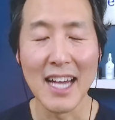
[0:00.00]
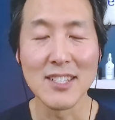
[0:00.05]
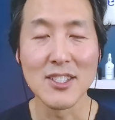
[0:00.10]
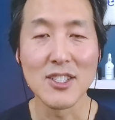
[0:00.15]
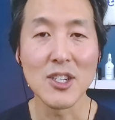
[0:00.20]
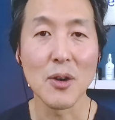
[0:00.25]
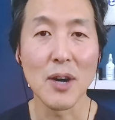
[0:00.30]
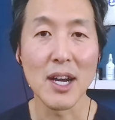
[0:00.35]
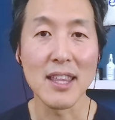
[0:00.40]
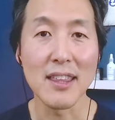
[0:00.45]

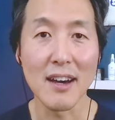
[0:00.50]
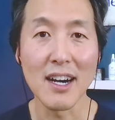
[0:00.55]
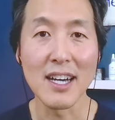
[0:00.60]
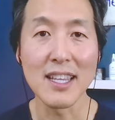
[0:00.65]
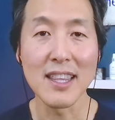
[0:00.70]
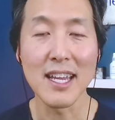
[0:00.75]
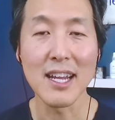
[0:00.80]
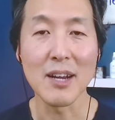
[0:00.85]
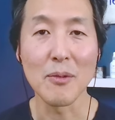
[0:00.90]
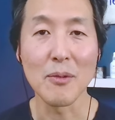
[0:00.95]
And so I
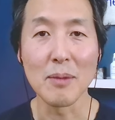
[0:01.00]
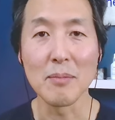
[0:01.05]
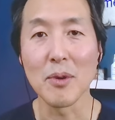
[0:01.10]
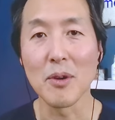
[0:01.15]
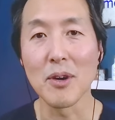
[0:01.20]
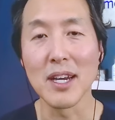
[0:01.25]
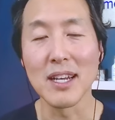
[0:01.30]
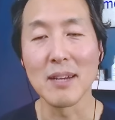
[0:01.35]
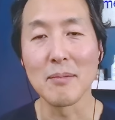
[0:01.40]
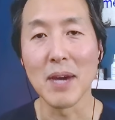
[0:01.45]
thought that at one
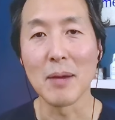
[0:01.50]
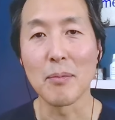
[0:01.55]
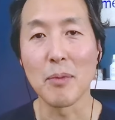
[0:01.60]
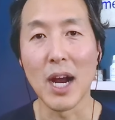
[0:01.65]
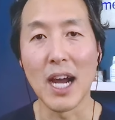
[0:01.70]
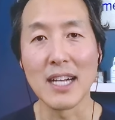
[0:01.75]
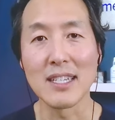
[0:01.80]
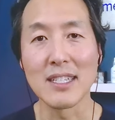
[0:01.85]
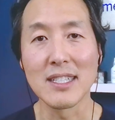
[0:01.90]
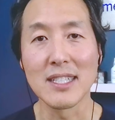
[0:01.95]
point in my
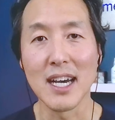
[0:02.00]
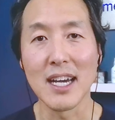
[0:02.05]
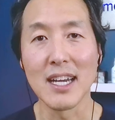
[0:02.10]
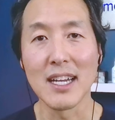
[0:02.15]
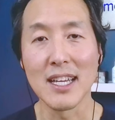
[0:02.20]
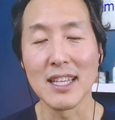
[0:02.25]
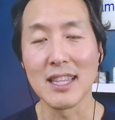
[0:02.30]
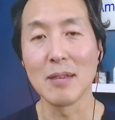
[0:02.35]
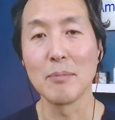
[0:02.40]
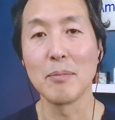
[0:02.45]
practice, I
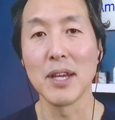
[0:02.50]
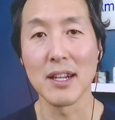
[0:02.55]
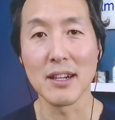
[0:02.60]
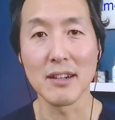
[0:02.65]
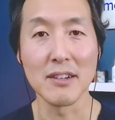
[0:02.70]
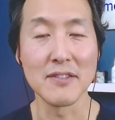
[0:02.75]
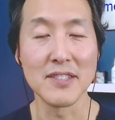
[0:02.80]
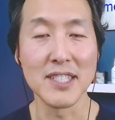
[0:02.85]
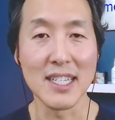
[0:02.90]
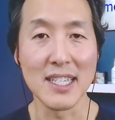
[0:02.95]
had hit the
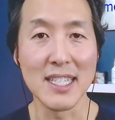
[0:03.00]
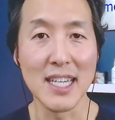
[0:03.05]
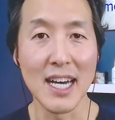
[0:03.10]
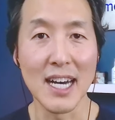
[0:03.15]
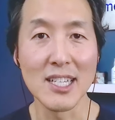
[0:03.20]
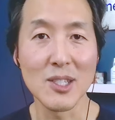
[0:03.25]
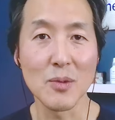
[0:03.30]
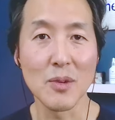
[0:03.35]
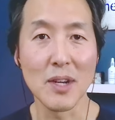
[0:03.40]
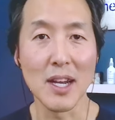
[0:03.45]
pinnacle of
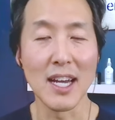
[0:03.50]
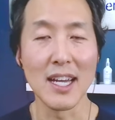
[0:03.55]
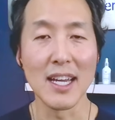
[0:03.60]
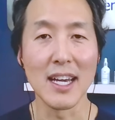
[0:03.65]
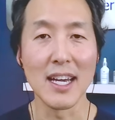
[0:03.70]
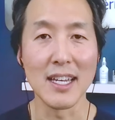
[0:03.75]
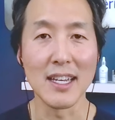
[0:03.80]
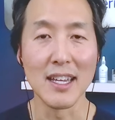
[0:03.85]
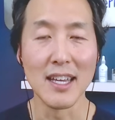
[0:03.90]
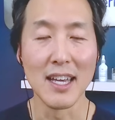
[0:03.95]
success when I
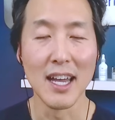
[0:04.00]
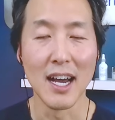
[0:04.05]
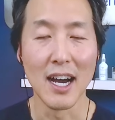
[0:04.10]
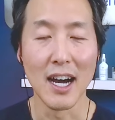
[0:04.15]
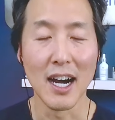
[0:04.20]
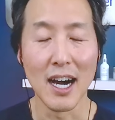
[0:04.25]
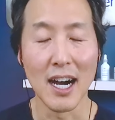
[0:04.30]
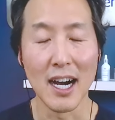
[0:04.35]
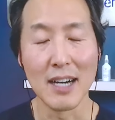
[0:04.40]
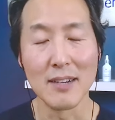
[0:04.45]
had
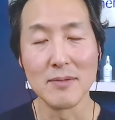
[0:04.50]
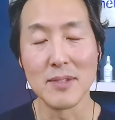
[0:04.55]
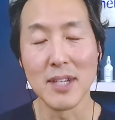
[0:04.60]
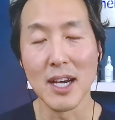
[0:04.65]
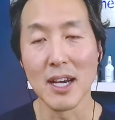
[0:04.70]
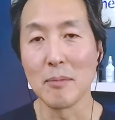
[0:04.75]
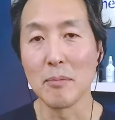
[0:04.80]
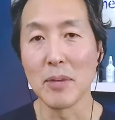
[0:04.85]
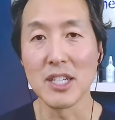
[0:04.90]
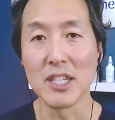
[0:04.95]
uh,
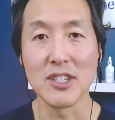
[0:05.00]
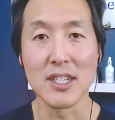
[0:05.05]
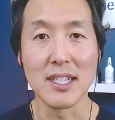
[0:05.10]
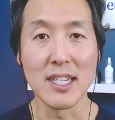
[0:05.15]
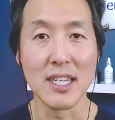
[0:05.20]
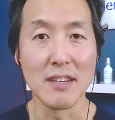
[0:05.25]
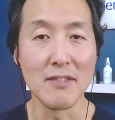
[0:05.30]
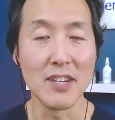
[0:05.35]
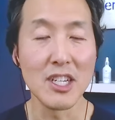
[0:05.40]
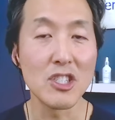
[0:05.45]
done a bunch
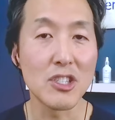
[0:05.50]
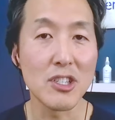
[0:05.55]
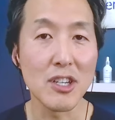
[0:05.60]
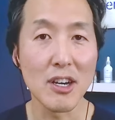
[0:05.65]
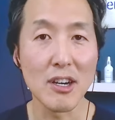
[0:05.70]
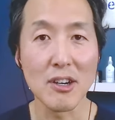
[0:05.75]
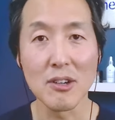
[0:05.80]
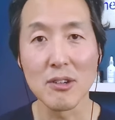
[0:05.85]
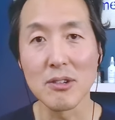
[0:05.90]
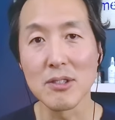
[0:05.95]
of TV
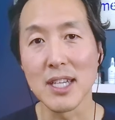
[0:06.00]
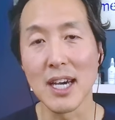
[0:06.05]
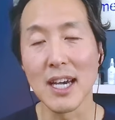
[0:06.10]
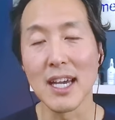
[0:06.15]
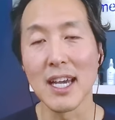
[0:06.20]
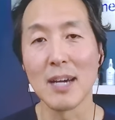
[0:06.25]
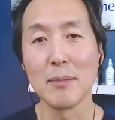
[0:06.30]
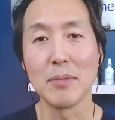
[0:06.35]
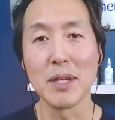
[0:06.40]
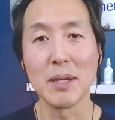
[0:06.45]
shows.
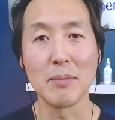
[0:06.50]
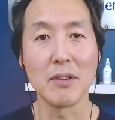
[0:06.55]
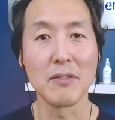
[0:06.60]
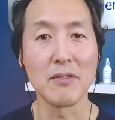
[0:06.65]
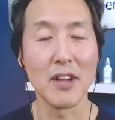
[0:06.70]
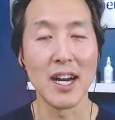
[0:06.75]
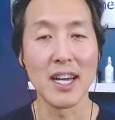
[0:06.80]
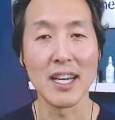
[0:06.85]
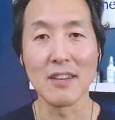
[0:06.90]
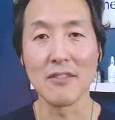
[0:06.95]
I had people
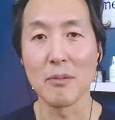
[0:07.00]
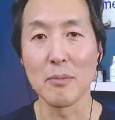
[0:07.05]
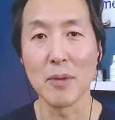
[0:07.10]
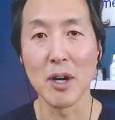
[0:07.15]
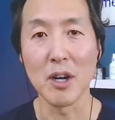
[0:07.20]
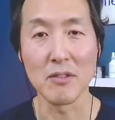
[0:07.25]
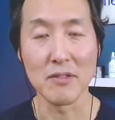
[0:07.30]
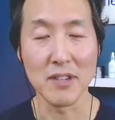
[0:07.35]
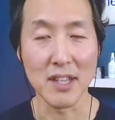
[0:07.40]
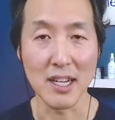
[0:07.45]
flying
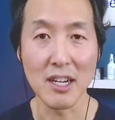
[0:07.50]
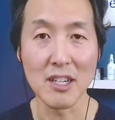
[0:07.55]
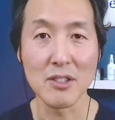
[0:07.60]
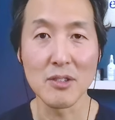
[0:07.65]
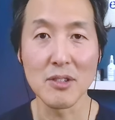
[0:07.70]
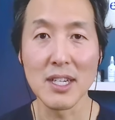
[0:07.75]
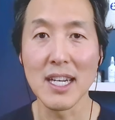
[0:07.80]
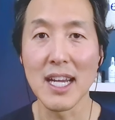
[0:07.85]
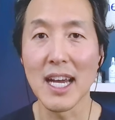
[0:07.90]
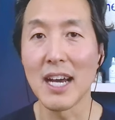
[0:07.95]
from all over the
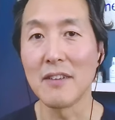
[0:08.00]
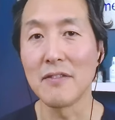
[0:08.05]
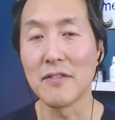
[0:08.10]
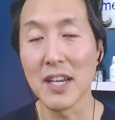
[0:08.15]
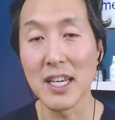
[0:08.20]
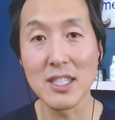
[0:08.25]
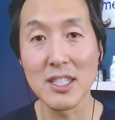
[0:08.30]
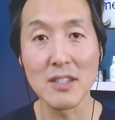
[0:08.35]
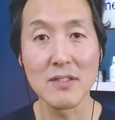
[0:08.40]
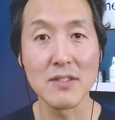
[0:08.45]
country to have
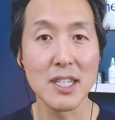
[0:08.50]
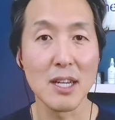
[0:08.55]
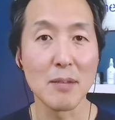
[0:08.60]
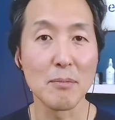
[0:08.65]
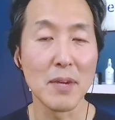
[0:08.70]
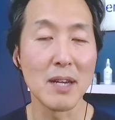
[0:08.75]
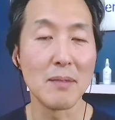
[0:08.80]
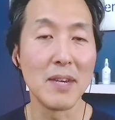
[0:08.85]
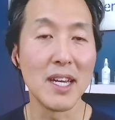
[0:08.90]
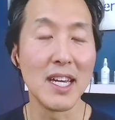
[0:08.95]
facelifts
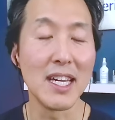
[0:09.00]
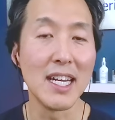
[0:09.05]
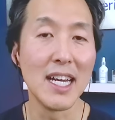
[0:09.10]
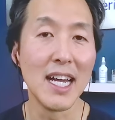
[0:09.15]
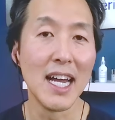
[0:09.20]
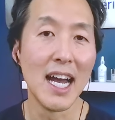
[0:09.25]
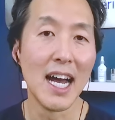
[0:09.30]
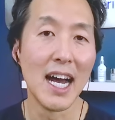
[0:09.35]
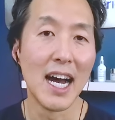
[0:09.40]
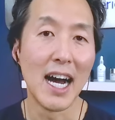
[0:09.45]
done by me.